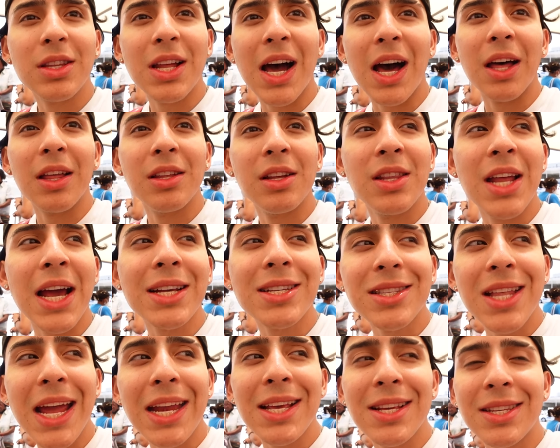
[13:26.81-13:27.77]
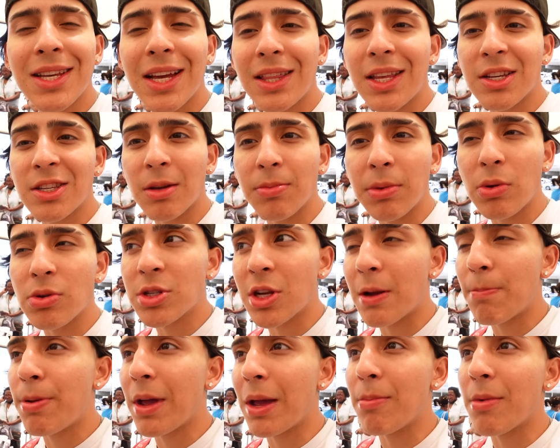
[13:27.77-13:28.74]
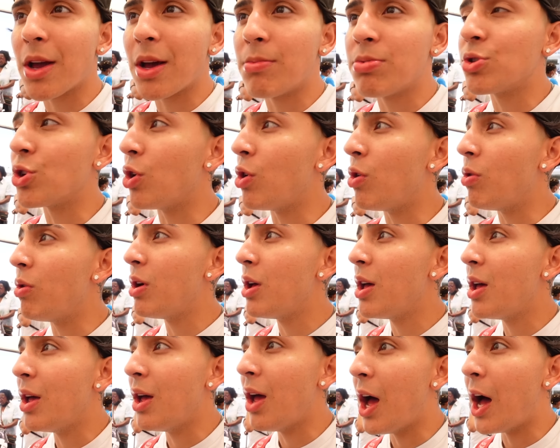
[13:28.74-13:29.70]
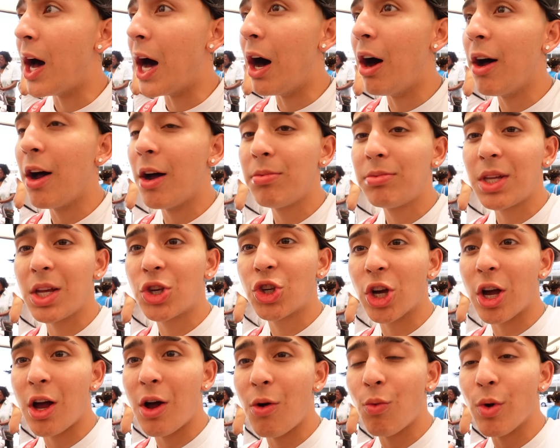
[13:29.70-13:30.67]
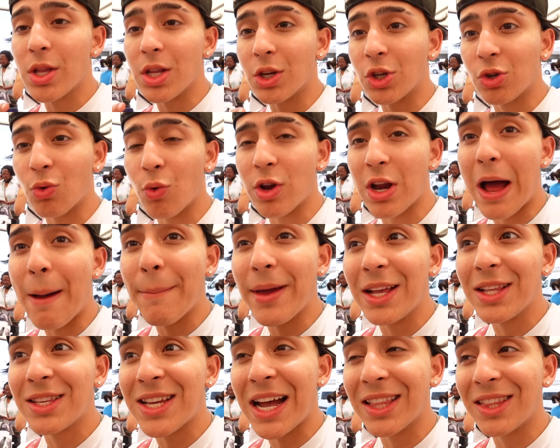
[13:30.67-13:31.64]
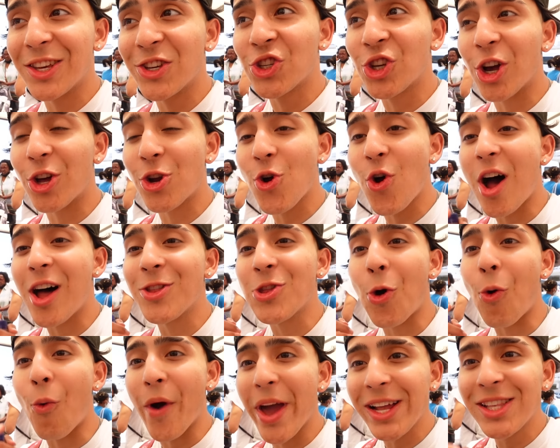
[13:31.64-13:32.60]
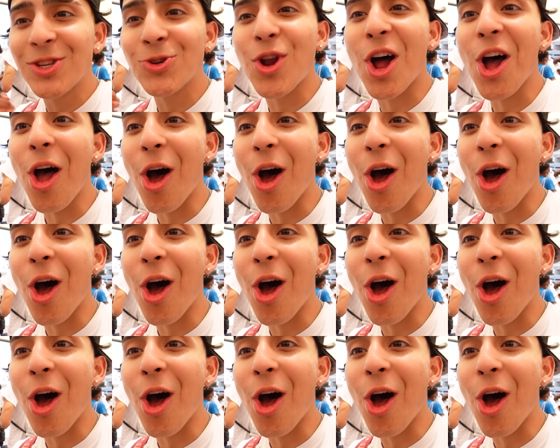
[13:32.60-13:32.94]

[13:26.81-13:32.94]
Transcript: Nah, the nice lady said that somebody was gonna pick me up, so I'll update y'all when, when I'm inside the shuttle on the way to the